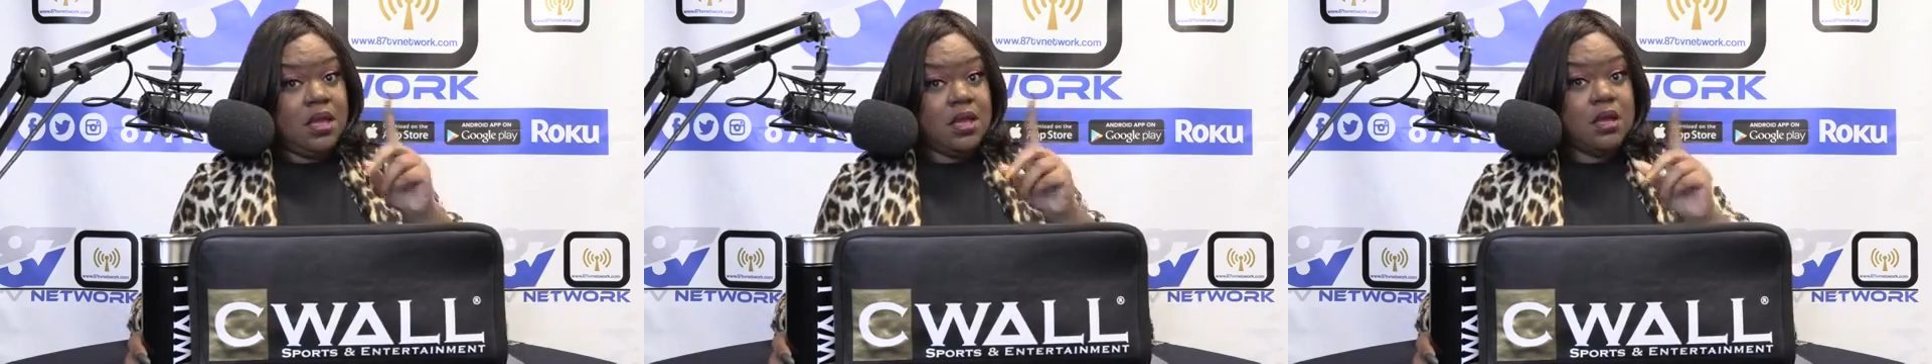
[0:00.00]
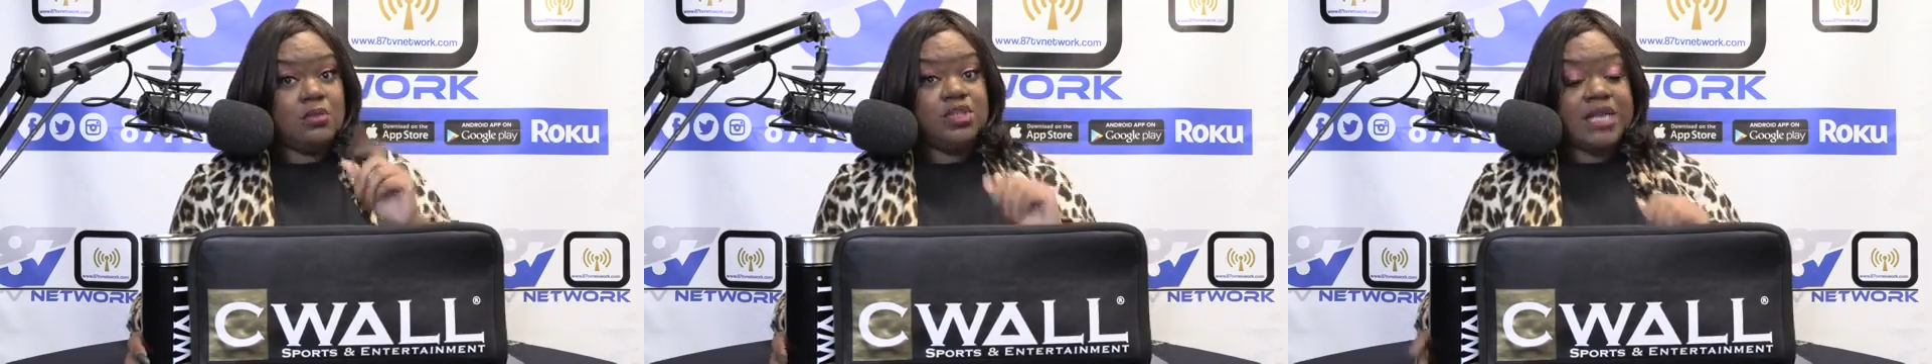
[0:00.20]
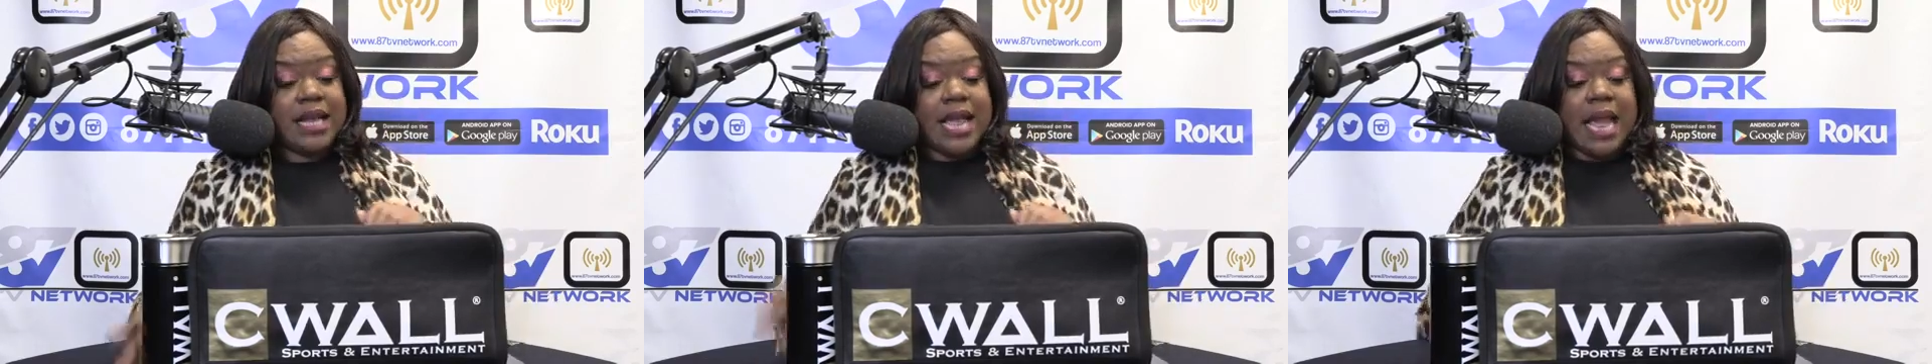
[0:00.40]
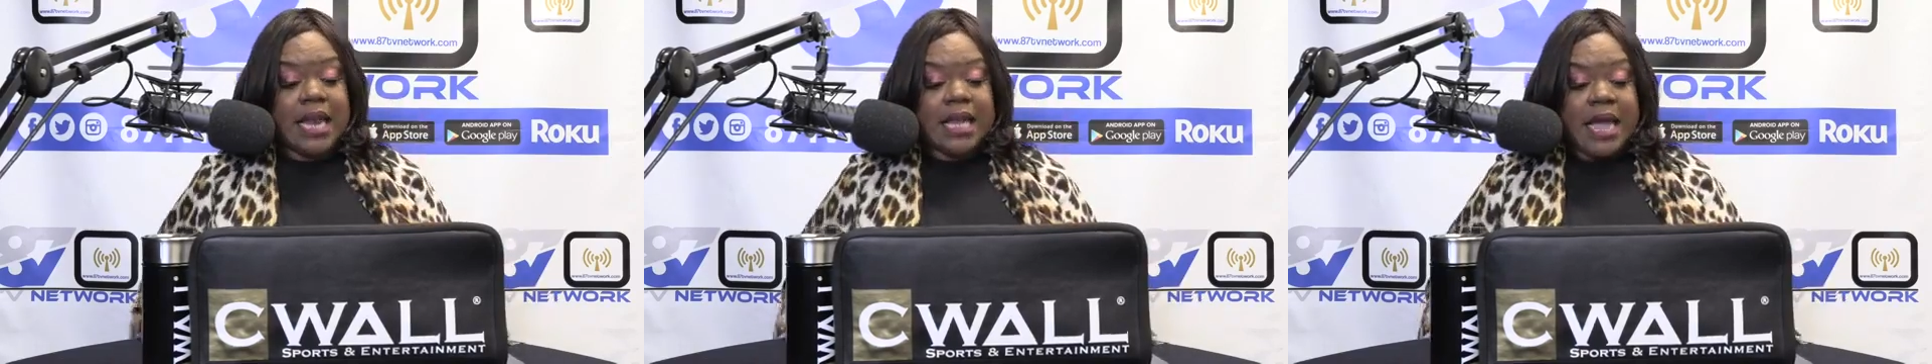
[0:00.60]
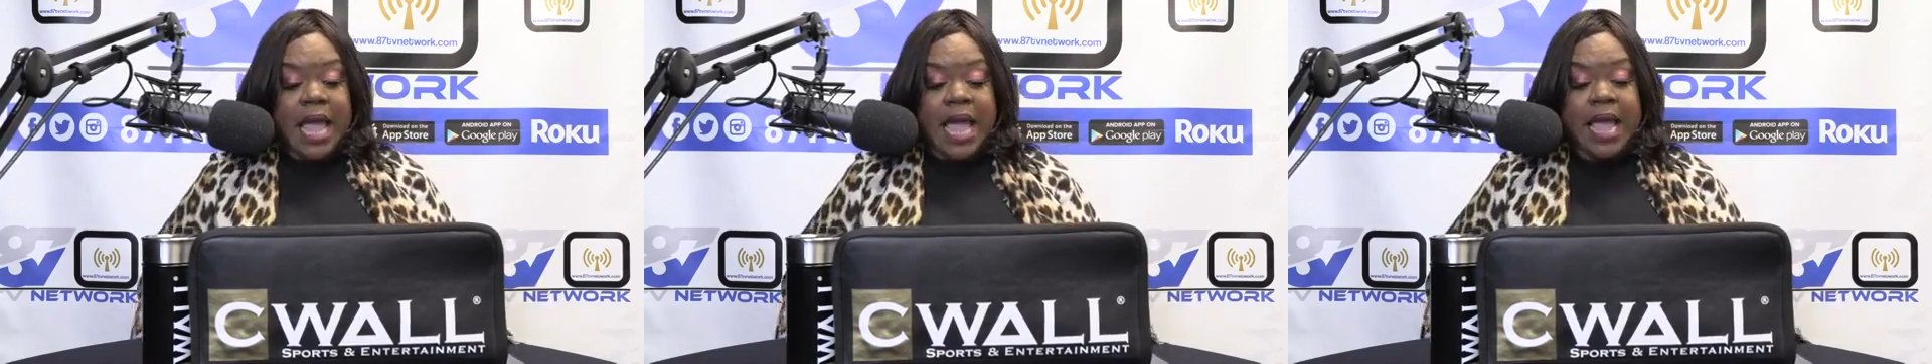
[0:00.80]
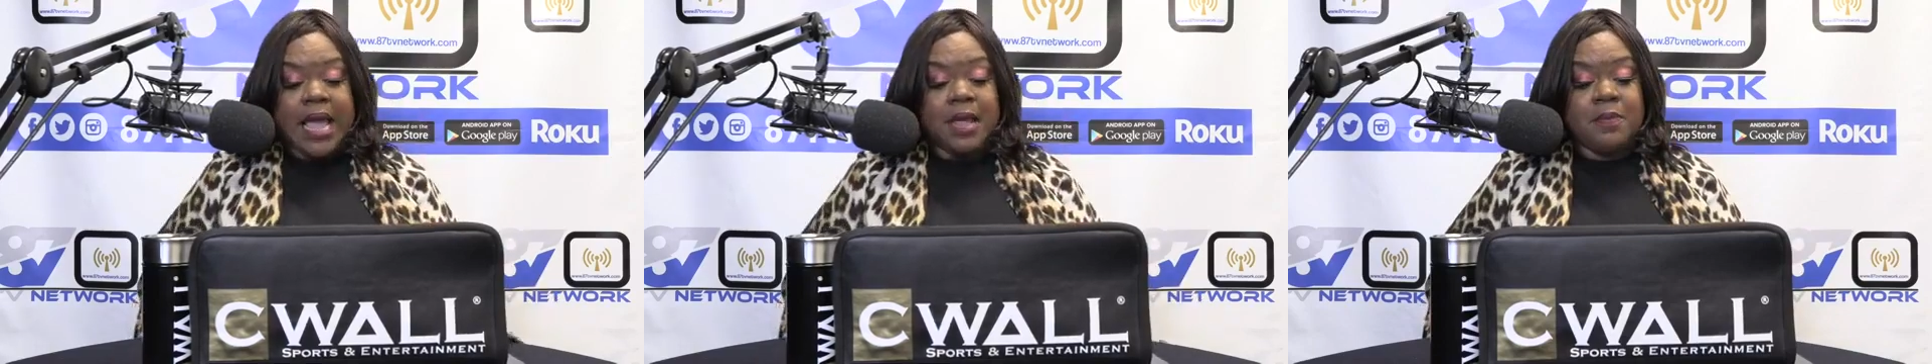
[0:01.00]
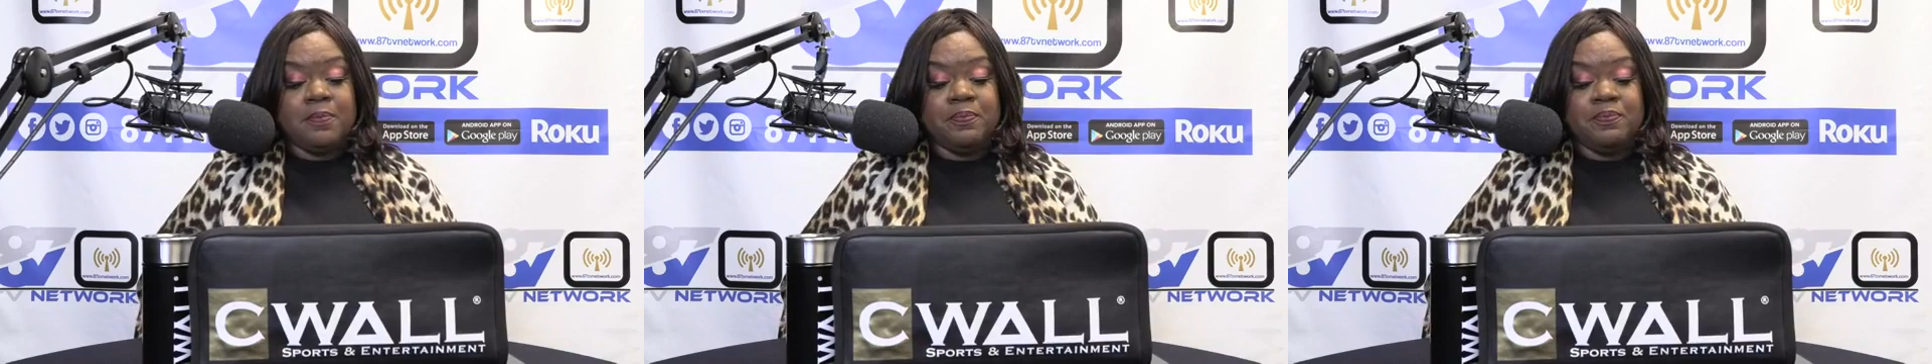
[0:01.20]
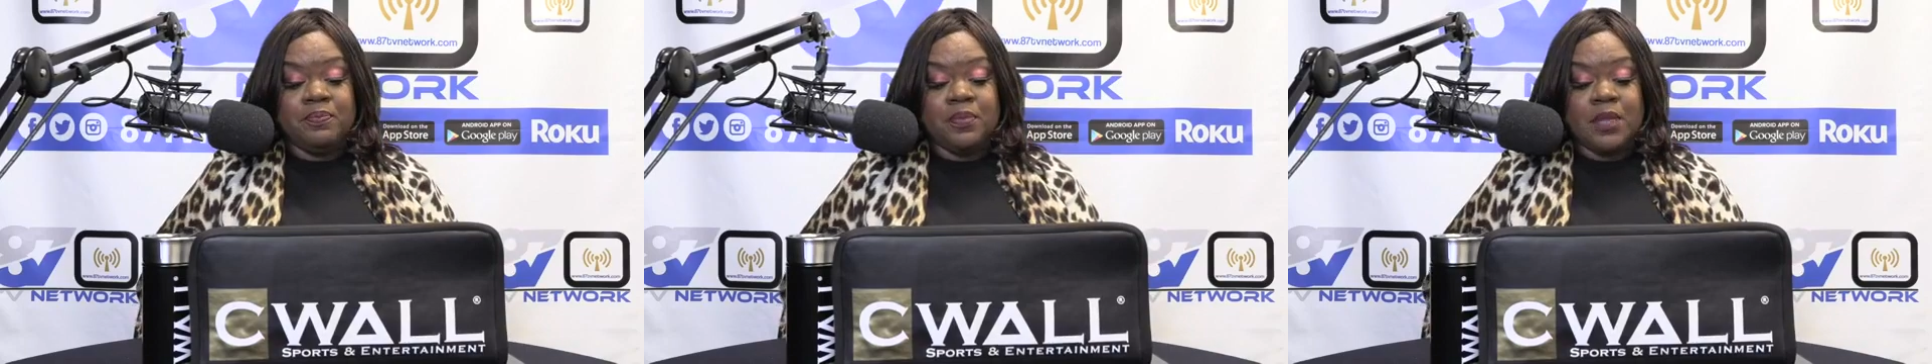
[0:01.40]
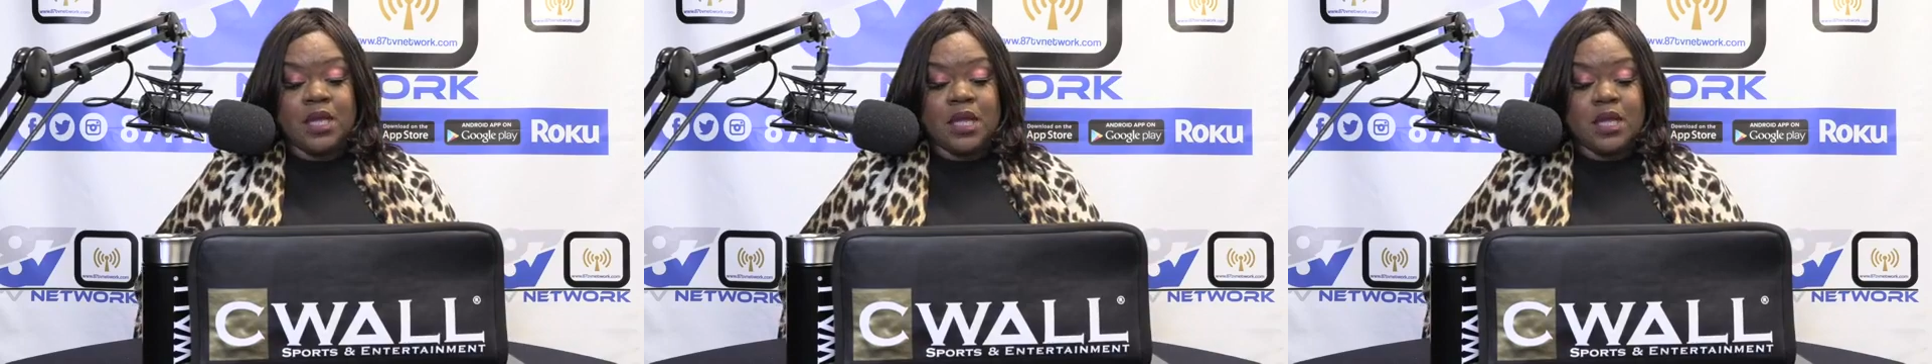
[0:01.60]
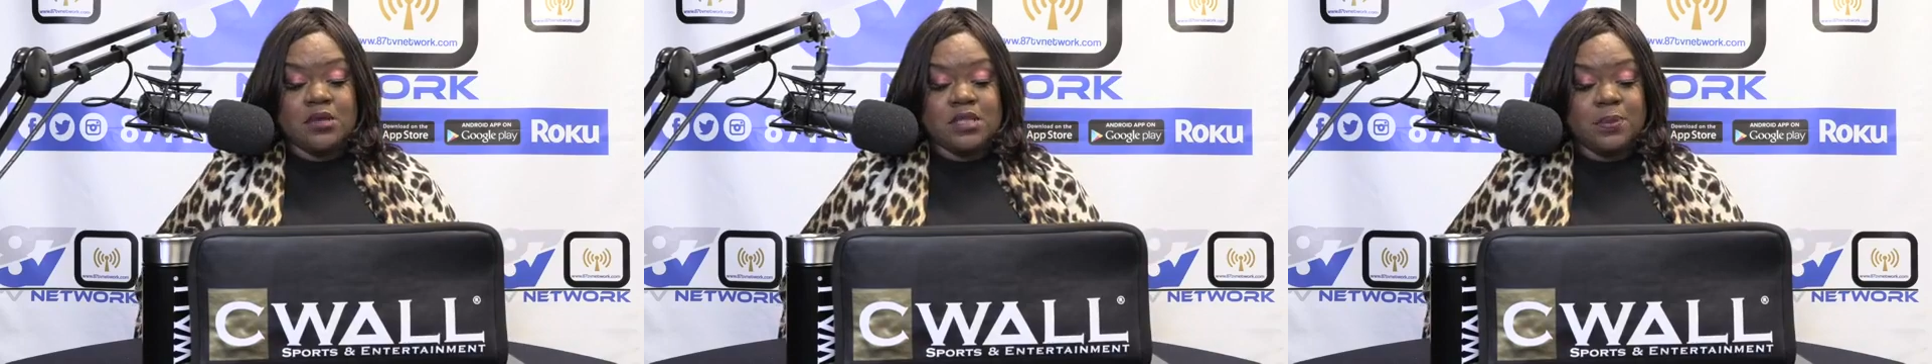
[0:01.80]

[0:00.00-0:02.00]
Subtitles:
Go check out a game. Go